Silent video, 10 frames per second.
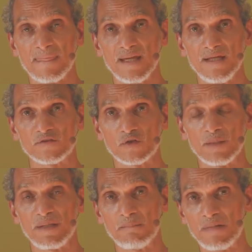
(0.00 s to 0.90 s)
It's going to
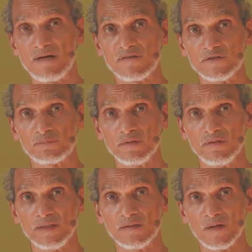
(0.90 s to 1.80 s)
be a marvelous
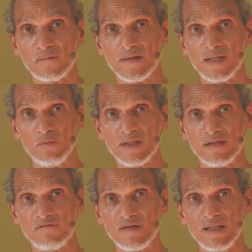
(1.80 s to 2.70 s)
period. Already we
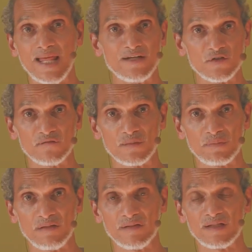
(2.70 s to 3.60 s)
can feel the energy of the
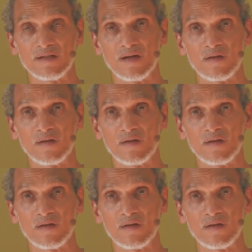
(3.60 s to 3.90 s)
period,